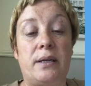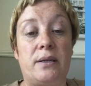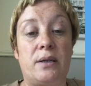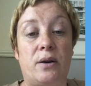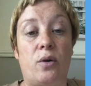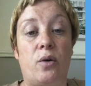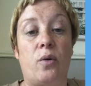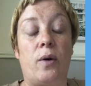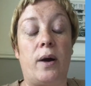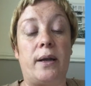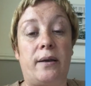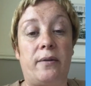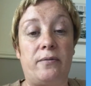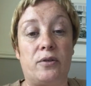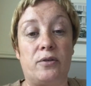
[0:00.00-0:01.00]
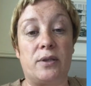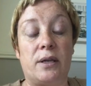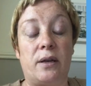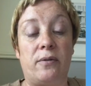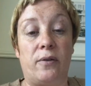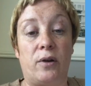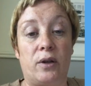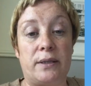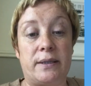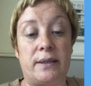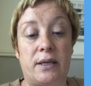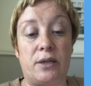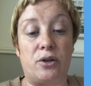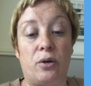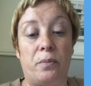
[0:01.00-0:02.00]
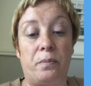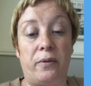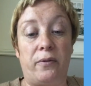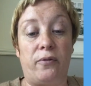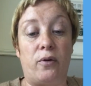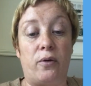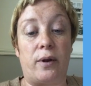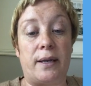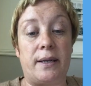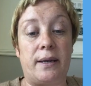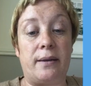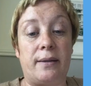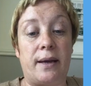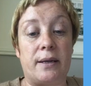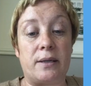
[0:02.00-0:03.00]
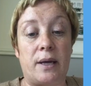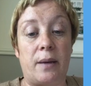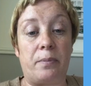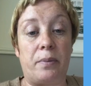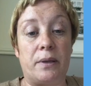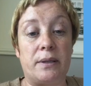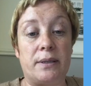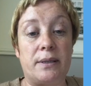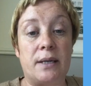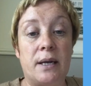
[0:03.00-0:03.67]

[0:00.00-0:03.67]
to go and have yourself all set up before any of that happens.